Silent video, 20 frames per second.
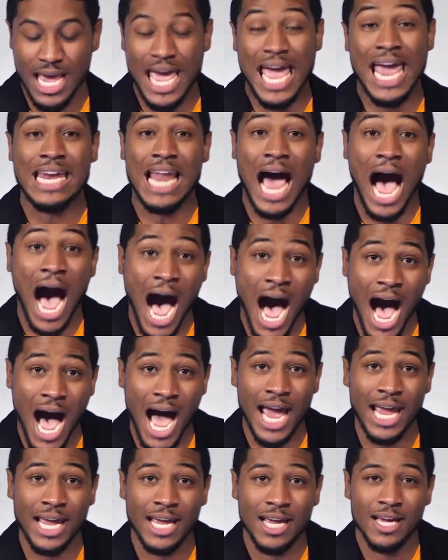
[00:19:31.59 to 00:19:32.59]
and
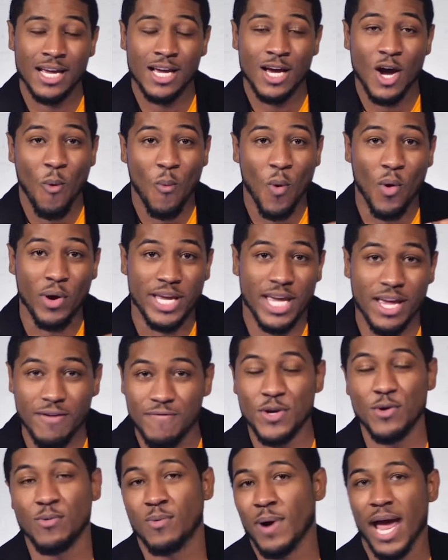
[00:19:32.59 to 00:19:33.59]
I will give
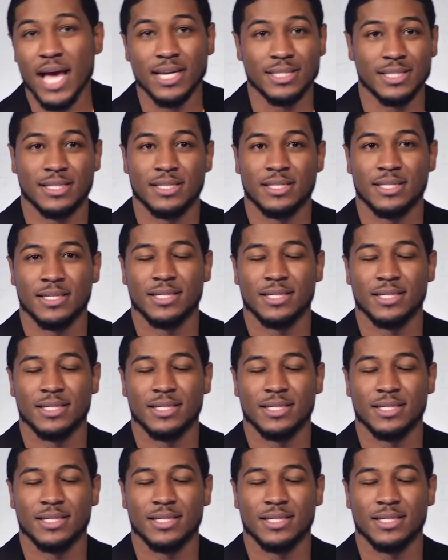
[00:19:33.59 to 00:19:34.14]
you rest."